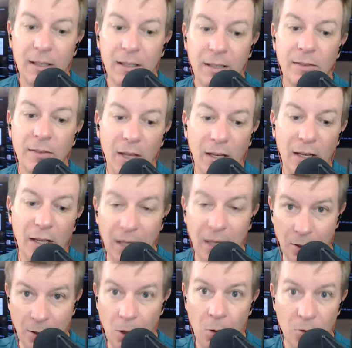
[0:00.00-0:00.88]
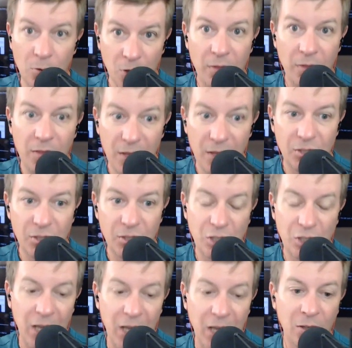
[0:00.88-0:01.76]
then it goes on this
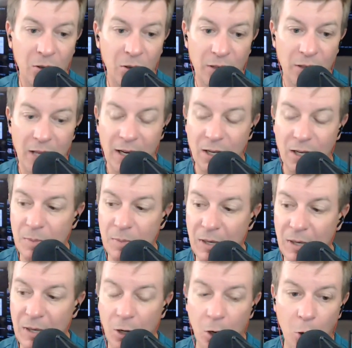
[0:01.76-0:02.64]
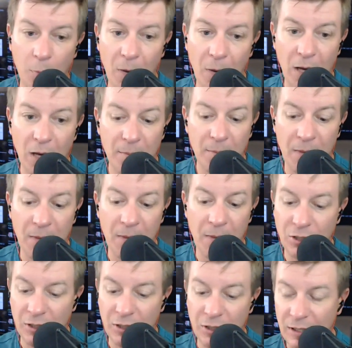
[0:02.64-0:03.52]
channel, and that could be home
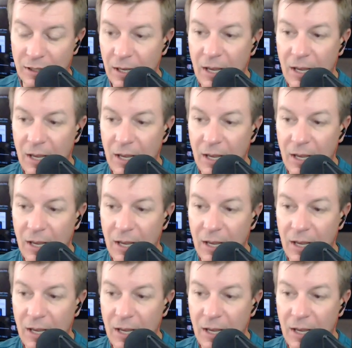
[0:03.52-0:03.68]
automation.